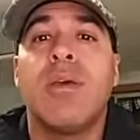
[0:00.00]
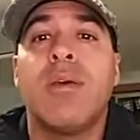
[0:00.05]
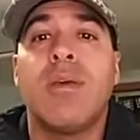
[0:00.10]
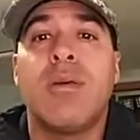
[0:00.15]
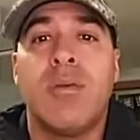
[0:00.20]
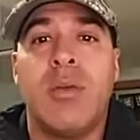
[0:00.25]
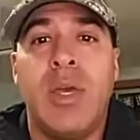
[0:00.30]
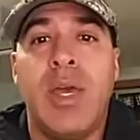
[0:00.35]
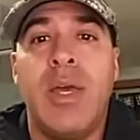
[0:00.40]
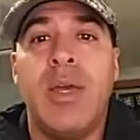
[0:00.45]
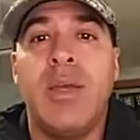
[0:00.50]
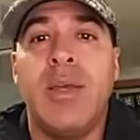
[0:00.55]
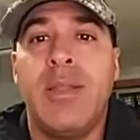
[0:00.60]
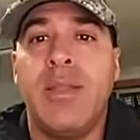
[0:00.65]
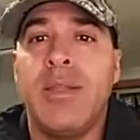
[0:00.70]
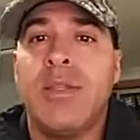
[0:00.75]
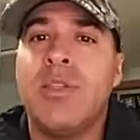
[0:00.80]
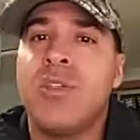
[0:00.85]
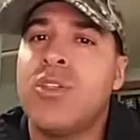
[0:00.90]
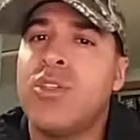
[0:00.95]
Okay, and
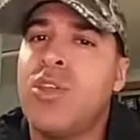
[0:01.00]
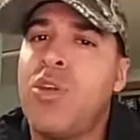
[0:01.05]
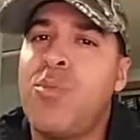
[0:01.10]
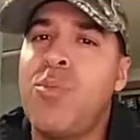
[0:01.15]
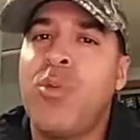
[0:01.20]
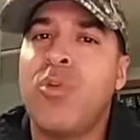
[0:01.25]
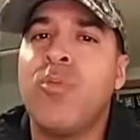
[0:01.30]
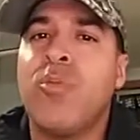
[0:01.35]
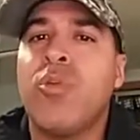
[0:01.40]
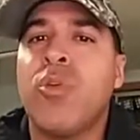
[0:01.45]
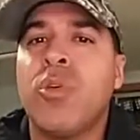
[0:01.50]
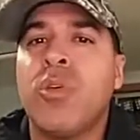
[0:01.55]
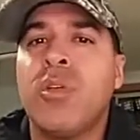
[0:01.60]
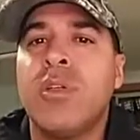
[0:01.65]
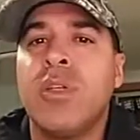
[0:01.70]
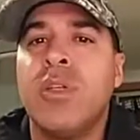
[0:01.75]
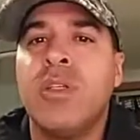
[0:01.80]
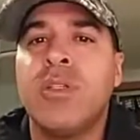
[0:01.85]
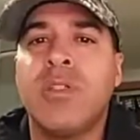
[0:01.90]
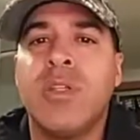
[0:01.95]
this is super
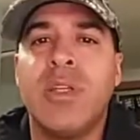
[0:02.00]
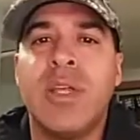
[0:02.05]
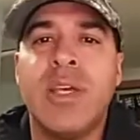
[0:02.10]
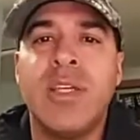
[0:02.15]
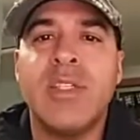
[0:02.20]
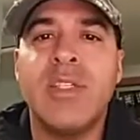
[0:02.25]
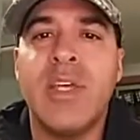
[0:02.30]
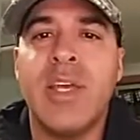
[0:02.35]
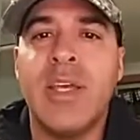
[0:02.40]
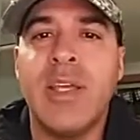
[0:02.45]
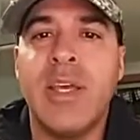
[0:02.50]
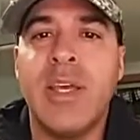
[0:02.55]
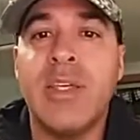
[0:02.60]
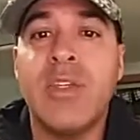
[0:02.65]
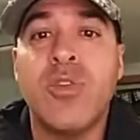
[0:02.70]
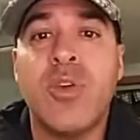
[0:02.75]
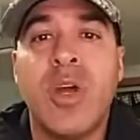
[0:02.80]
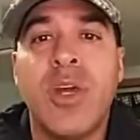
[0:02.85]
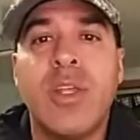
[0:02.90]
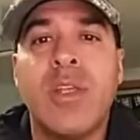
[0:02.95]
important in today's day and
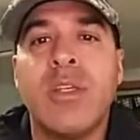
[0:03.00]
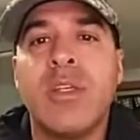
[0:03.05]
age, right?